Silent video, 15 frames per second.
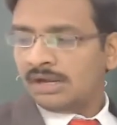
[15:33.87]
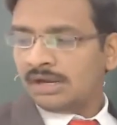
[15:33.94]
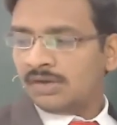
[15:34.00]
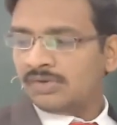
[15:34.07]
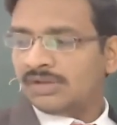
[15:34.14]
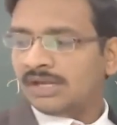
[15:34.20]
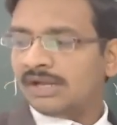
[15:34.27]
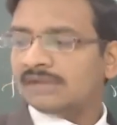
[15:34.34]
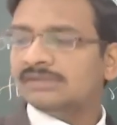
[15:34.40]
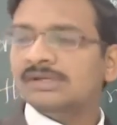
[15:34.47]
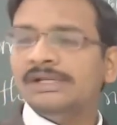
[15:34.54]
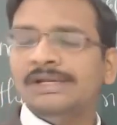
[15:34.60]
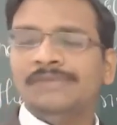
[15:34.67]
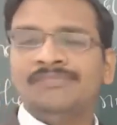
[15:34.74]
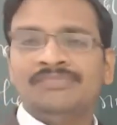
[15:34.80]
Now here
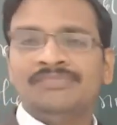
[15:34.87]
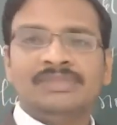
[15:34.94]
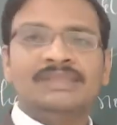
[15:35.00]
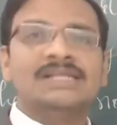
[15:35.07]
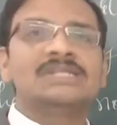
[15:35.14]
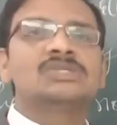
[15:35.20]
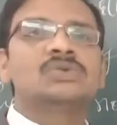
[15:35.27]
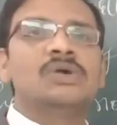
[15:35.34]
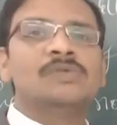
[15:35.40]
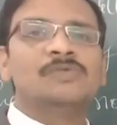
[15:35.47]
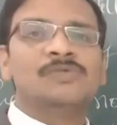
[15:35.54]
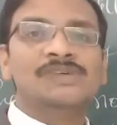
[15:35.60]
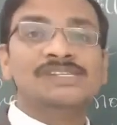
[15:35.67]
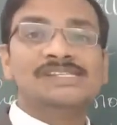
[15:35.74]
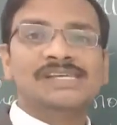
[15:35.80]
actually there is
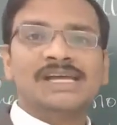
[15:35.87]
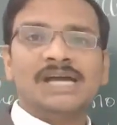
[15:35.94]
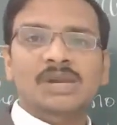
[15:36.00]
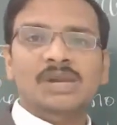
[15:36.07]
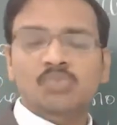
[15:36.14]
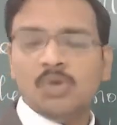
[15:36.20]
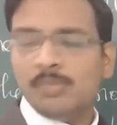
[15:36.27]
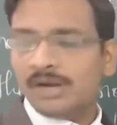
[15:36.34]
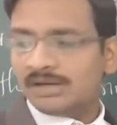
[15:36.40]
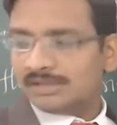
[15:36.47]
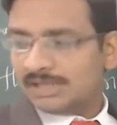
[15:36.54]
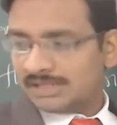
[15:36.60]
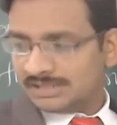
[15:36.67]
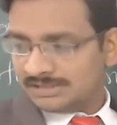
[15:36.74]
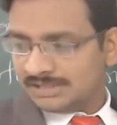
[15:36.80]
no physical movement
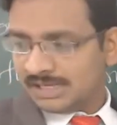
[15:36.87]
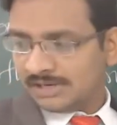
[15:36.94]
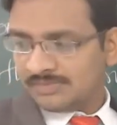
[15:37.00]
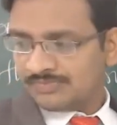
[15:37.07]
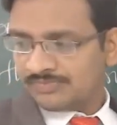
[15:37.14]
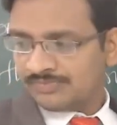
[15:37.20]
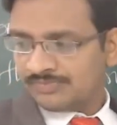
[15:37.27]
that is there.